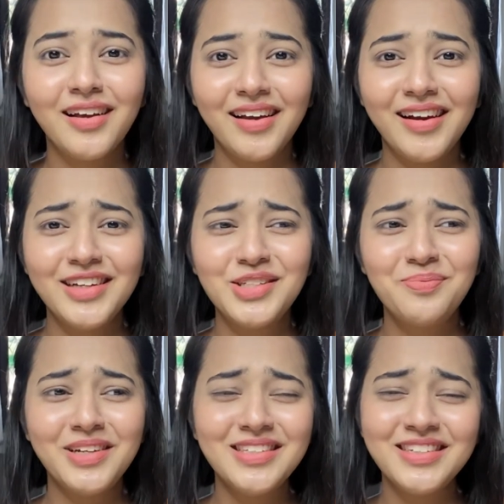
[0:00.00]
Guys,
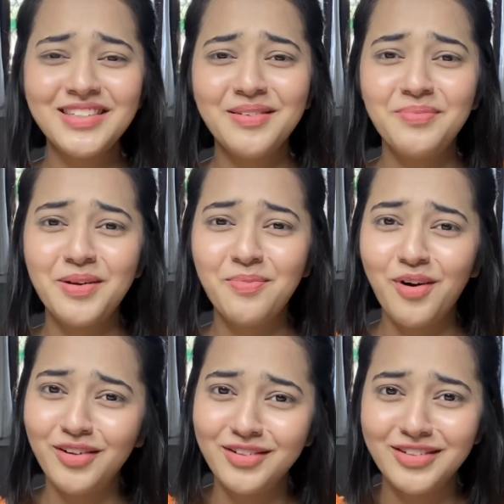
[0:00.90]
please accept my
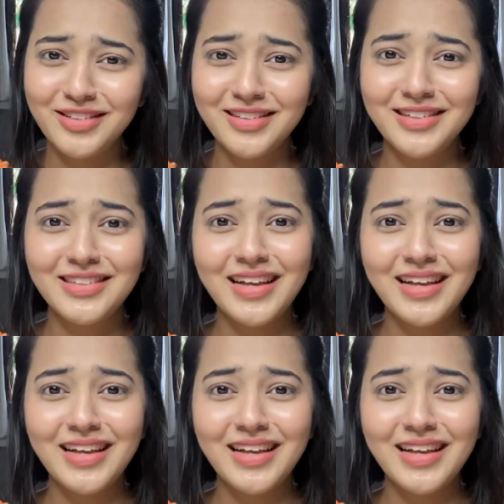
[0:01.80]
apologies.